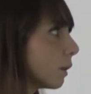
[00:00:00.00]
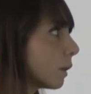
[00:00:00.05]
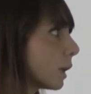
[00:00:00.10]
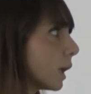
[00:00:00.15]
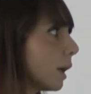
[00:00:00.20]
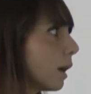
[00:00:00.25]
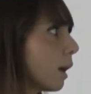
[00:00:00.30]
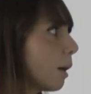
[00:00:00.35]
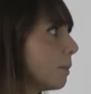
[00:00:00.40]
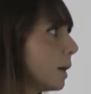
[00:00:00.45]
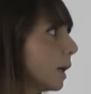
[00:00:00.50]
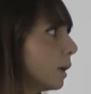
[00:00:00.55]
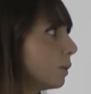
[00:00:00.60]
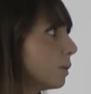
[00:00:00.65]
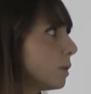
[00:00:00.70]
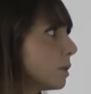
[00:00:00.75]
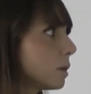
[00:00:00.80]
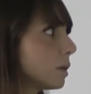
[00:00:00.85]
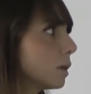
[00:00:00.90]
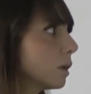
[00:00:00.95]
Okay,
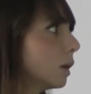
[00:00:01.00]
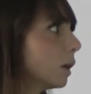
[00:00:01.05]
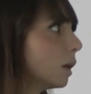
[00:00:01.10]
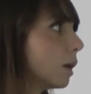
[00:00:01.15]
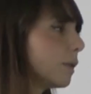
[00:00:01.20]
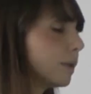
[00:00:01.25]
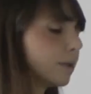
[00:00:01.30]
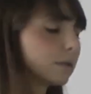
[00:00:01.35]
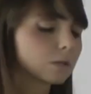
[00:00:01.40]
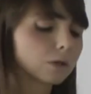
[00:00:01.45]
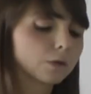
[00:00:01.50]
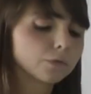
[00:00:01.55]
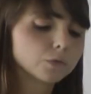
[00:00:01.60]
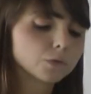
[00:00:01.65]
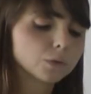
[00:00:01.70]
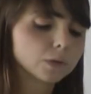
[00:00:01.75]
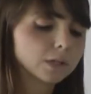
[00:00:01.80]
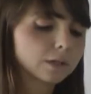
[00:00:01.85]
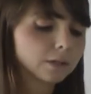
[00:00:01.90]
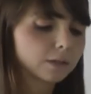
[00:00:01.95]
about the
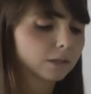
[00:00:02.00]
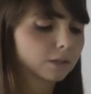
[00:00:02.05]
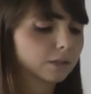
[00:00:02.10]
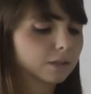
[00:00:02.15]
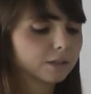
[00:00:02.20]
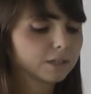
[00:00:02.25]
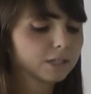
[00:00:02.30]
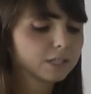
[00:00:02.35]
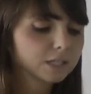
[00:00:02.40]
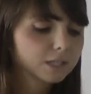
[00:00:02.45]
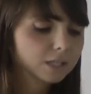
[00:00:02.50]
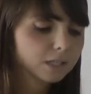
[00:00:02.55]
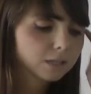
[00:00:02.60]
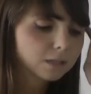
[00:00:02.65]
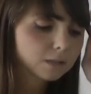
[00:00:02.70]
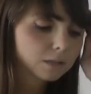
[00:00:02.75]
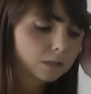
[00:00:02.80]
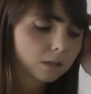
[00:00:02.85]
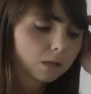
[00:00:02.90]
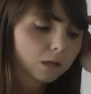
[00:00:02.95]
software
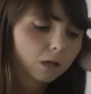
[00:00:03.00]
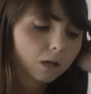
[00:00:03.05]
characteristics,